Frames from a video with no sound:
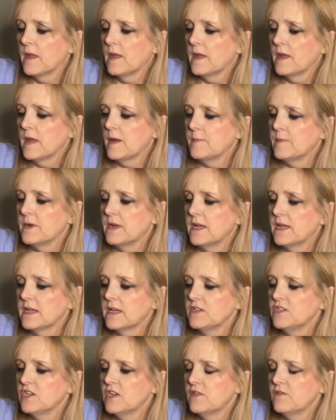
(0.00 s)
Apply a
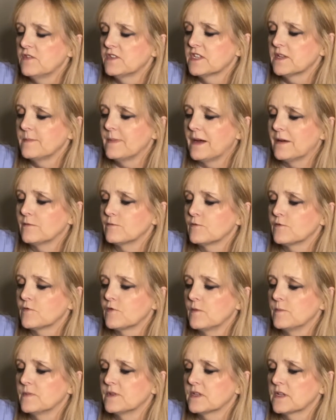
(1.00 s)
generous amount
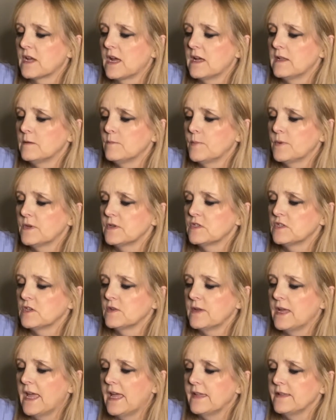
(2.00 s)
from scalp
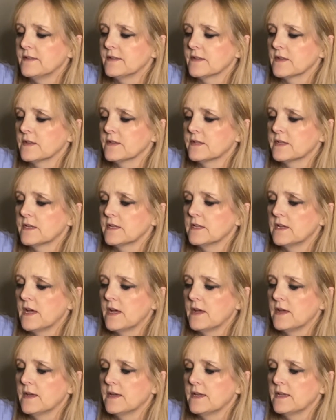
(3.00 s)
to ends until
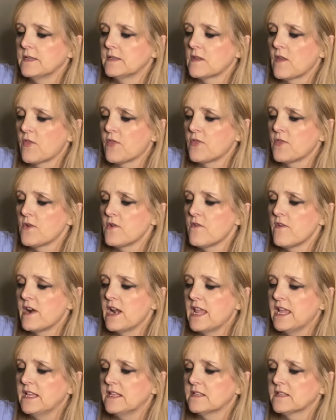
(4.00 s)
hair is
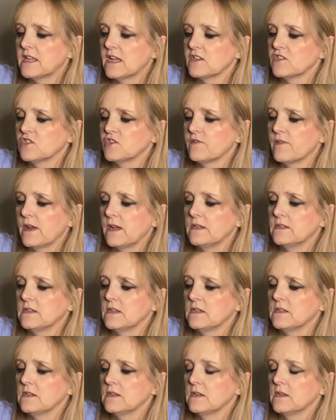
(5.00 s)
thoroughly
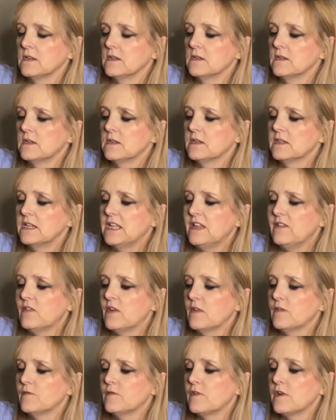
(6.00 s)
saturated. Leave
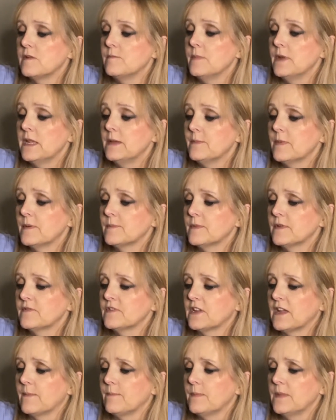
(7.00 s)
on for a minimum of
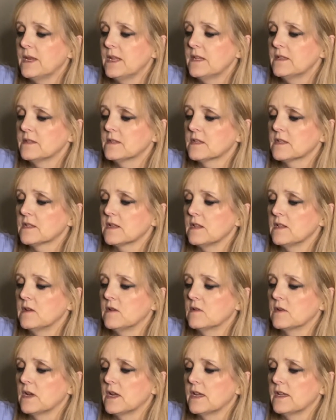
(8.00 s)
10 minutes,
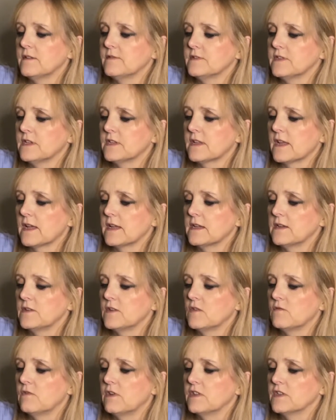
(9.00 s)
longer if desired.
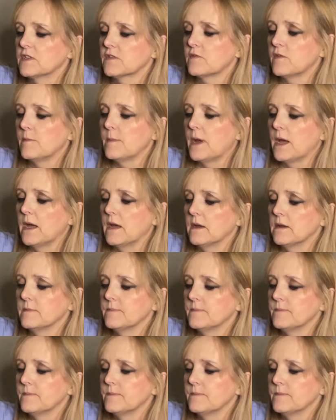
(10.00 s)
Rinse from hair.